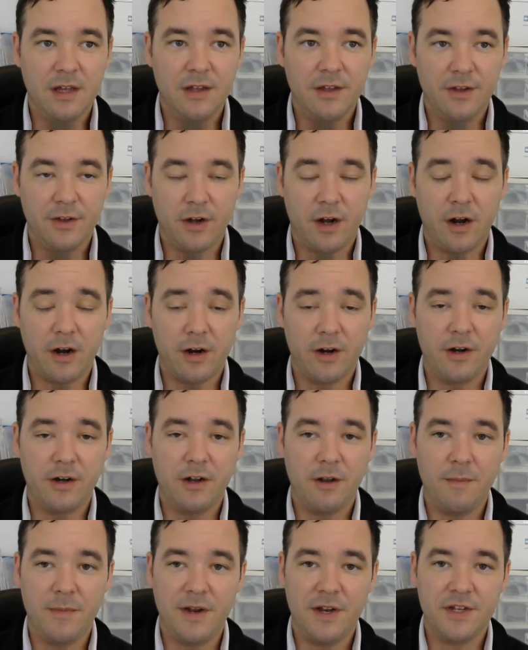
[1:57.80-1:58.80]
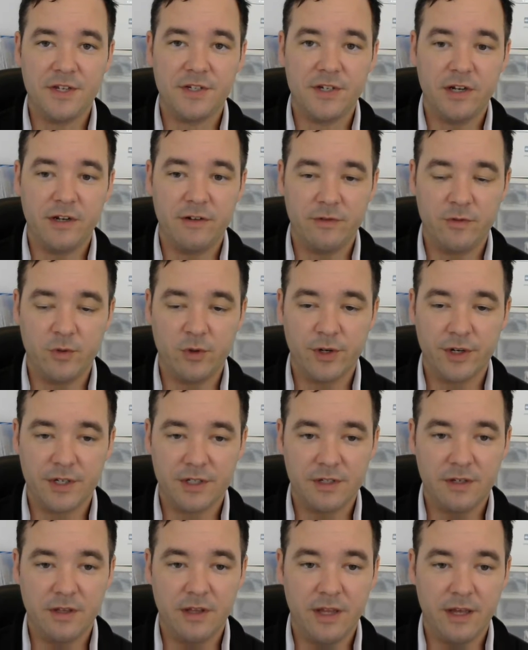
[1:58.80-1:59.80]
the hard administrative work
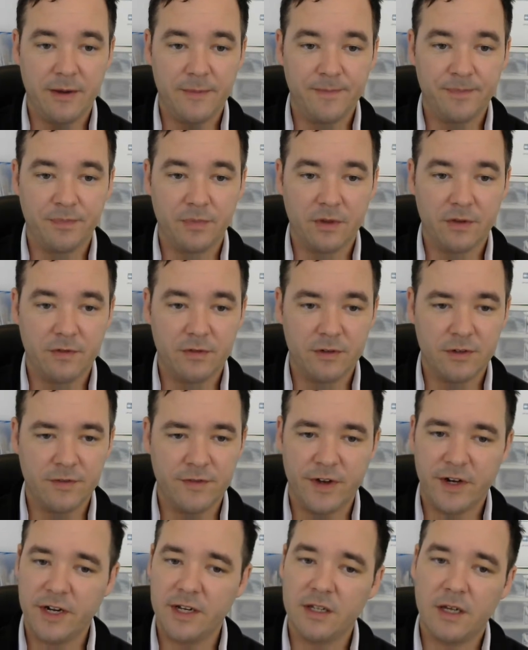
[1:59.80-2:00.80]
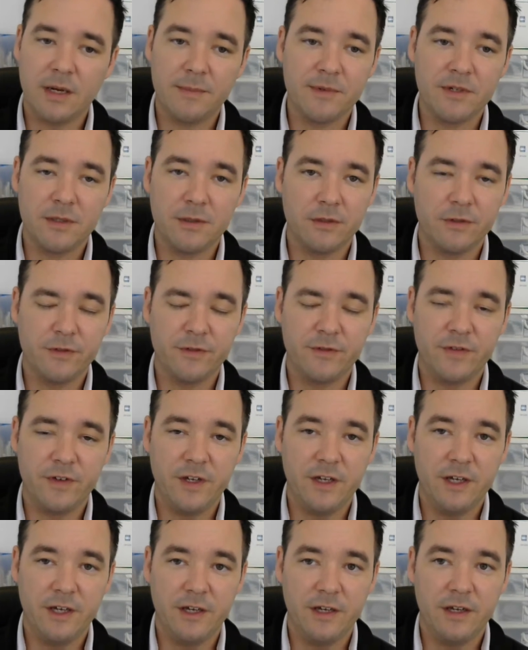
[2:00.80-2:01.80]
to them for a very nominal
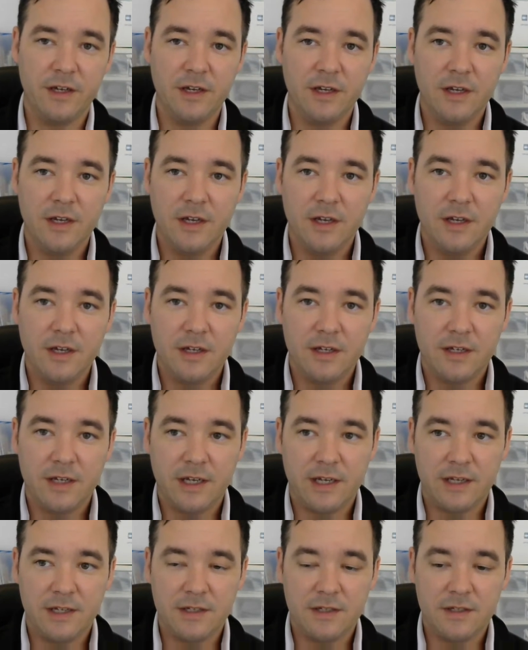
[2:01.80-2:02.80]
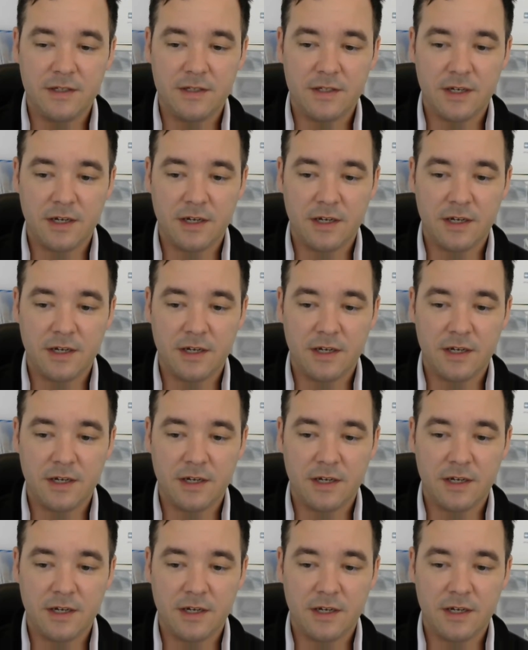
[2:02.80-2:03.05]
fee, and